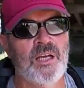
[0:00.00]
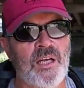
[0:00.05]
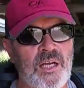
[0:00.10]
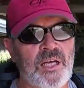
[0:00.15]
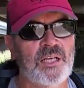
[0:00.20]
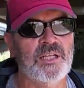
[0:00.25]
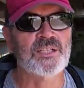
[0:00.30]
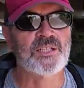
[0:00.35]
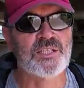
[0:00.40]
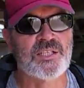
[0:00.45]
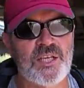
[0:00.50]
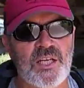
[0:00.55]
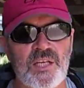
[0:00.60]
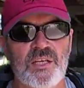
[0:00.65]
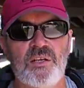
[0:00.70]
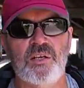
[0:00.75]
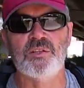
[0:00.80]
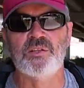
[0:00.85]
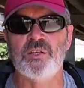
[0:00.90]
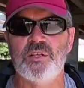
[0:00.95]
And as I say,
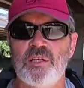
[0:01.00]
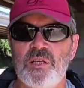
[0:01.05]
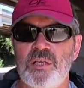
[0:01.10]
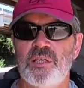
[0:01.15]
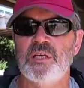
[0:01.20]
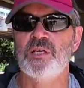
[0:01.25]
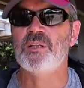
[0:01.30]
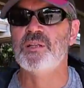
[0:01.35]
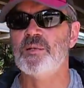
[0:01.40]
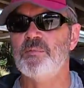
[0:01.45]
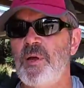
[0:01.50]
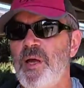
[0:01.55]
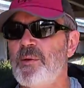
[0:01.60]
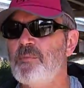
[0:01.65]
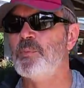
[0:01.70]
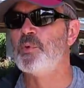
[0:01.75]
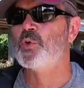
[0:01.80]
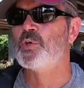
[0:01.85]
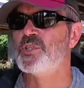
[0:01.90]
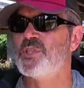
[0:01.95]
you got the
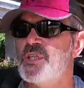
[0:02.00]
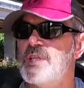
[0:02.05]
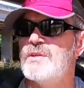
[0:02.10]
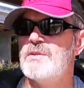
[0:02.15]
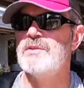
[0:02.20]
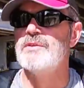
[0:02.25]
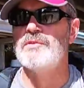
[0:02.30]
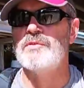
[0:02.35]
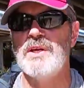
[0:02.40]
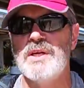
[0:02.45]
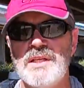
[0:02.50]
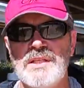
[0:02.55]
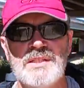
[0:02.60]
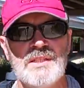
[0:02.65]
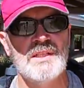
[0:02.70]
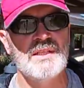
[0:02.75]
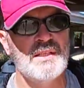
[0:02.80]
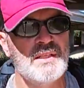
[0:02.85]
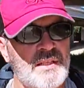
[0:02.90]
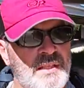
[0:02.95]
map boards here on the right
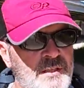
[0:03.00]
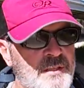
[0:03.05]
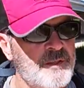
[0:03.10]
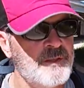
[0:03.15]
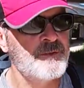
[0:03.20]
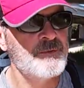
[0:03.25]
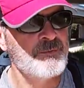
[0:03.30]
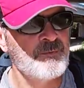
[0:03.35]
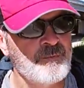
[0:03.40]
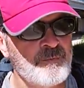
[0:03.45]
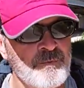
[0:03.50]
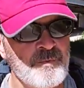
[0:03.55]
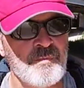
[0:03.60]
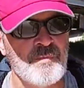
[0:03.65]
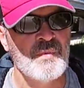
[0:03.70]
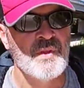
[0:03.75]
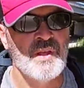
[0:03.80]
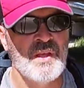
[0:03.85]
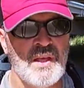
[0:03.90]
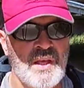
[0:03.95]

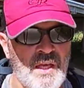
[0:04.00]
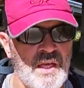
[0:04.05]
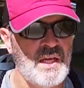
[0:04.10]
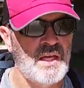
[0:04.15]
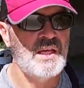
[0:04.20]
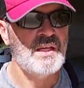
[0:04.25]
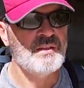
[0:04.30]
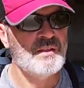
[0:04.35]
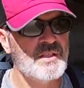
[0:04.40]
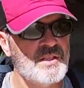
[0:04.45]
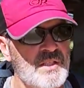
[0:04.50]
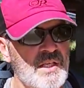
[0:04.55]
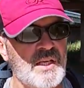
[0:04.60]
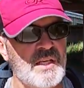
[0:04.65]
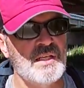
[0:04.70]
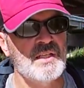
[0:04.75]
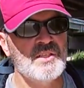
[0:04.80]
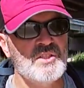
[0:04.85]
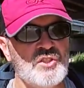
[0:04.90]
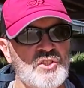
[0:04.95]
and the
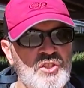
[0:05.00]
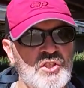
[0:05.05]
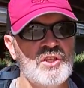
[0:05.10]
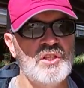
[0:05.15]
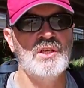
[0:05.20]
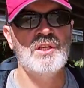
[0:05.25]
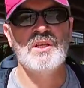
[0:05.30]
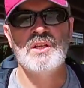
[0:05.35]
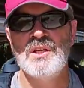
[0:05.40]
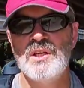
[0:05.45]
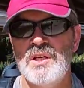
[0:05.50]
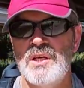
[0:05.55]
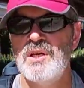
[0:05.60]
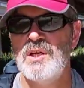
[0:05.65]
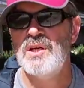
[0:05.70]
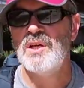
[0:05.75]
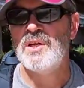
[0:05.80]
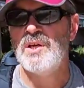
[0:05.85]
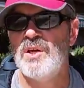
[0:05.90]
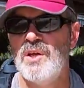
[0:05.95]
signage
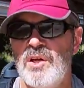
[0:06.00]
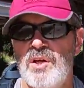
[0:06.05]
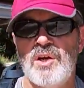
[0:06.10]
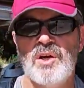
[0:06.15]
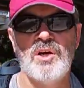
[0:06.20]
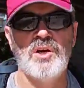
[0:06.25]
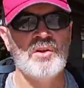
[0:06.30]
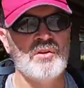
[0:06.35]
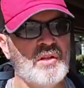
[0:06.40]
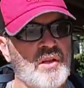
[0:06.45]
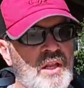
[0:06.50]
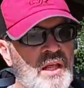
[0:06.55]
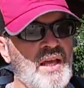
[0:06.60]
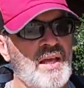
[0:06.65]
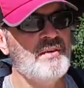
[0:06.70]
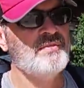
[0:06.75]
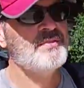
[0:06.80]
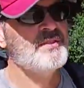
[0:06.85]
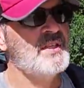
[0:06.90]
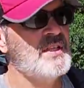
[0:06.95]
on the
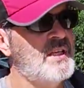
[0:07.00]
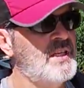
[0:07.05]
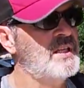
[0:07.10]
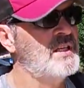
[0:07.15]
left.